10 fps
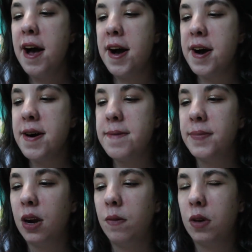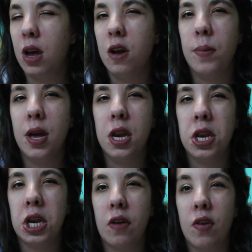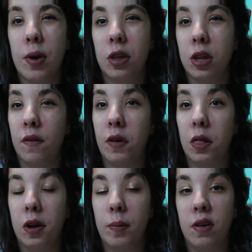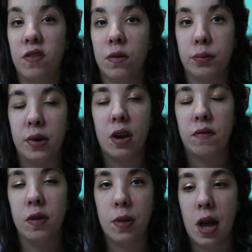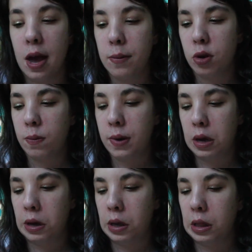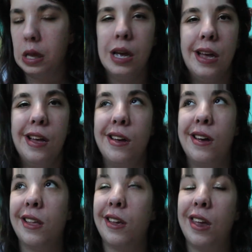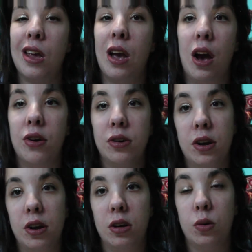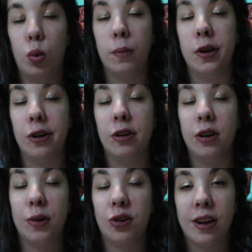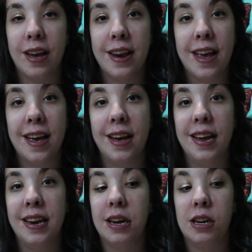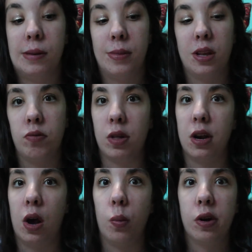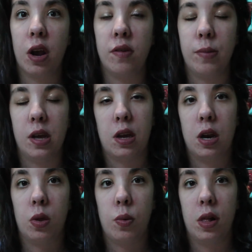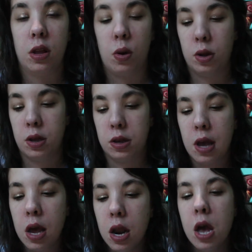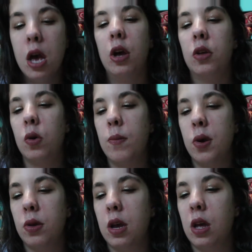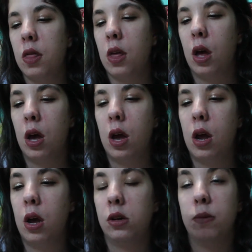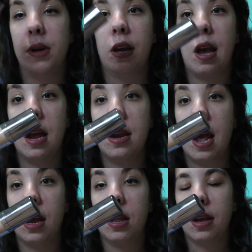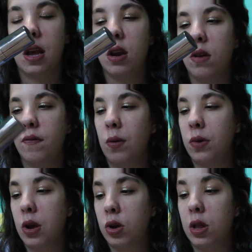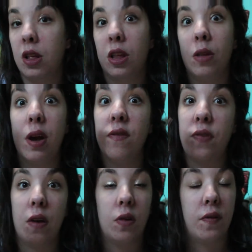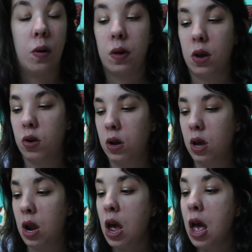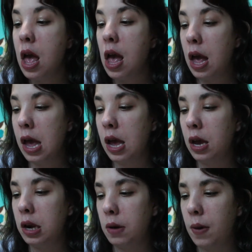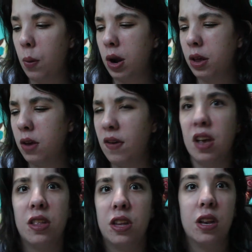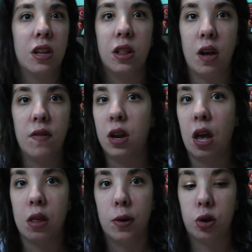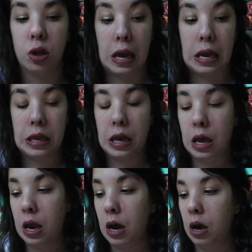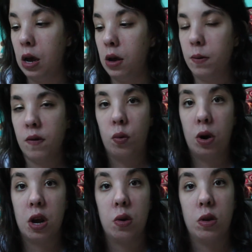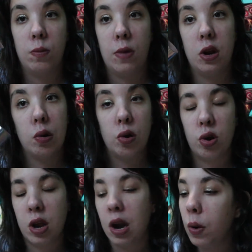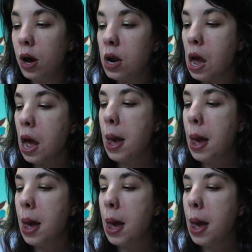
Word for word: Um, but I've kind of been giving myself a little bit of a break from that just because it's getting hotter here, uh, warmer here in Michigan, and um, it's really not working for my skin as well as it once did. So I'm using the Urban Decay Naked Skin Foundation. This is my favorite foundation, and um, I want to see if I love it as much as I did uh, before I used my Neutrogena one.